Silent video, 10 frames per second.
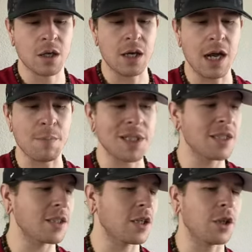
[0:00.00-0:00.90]
But this
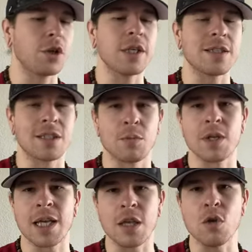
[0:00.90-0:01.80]
is clearly someone
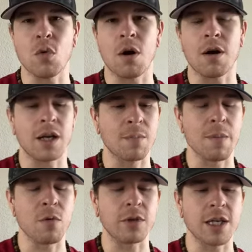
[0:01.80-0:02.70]
that you are in a
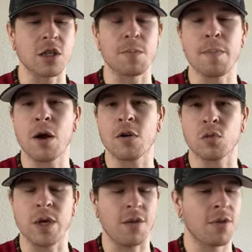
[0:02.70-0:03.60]
commitment relationship or marriage
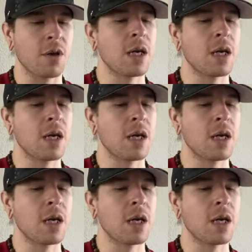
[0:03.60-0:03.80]
with.